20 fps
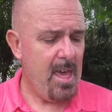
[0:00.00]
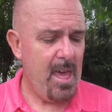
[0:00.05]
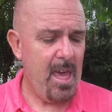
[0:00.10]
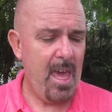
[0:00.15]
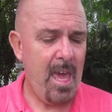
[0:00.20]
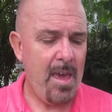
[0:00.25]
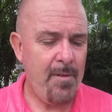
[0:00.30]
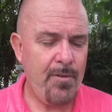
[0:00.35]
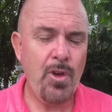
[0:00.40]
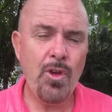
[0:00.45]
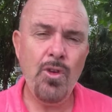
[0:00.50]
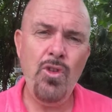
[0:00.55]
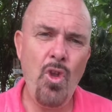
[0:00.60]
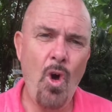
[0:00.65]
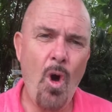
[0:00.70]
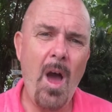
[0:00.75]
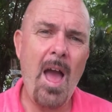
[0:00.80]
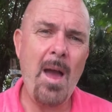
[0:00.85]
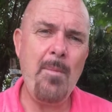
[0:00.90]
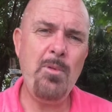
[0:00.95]
If you're
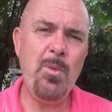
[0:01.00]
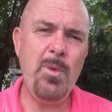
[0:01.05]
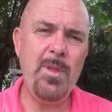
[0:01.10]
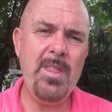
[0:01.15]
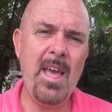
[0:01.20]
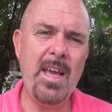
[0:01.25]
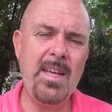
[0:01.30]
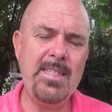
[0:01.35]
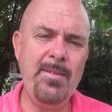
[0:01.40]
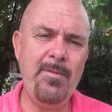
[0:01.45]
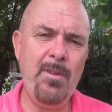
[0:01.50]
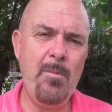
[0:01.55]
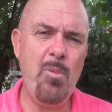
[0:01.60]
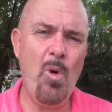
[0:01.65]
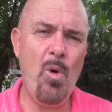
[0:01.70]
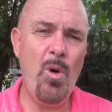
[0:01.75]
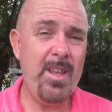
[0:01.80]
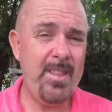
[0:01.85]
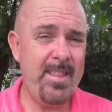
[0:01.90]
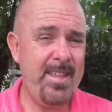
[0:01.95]
not happy with negatively
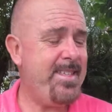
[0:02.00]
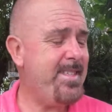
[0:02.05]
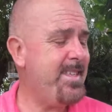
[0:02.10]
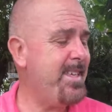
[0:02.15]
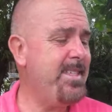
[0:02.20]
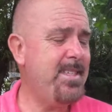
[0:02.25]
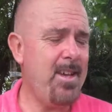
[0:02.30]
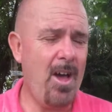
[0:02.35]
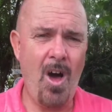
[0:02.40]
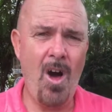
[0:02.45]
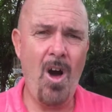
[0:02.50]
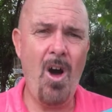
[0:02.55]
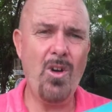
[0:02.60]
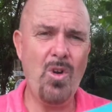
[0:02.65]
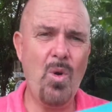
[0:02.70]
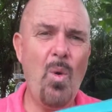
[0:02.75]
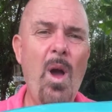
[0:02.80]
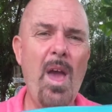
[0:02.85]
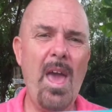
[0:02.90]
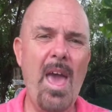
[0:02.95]
buoyant, and these things are
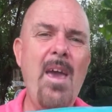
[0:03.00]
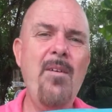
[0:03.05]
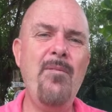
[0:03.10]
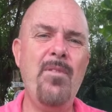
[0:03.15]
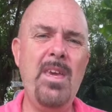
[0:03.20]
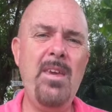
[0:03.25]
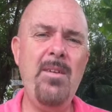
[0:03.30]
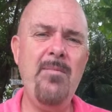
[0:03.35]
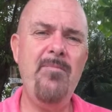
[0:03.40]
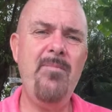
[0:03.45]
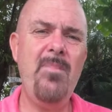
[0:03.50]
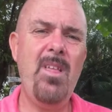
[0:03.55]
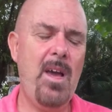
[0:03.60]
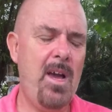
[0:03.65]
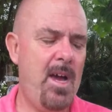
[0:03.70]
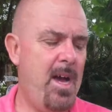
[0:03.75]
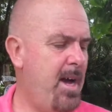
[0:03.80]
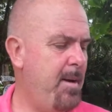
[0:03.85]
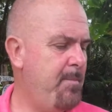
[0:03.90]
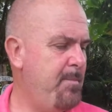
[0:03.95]
quite heavy,
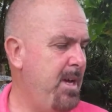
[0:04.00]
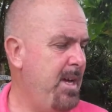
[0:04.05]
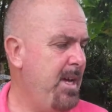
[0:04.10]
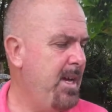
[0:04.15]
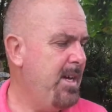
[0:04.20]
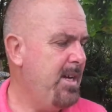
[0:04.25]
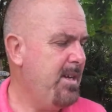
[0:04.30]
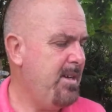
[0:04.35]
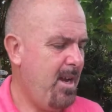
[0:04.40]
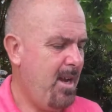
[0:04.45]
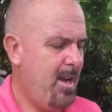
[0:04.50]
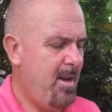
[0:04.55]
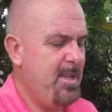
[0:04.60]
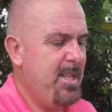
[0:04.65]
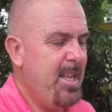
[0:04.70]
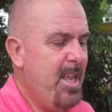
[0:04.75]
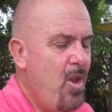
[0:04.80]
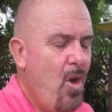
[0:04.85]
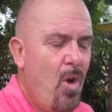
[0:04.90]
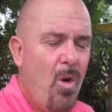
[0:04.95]
I mean
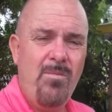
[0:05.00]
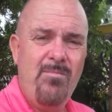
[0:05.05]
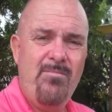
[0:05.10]
they're not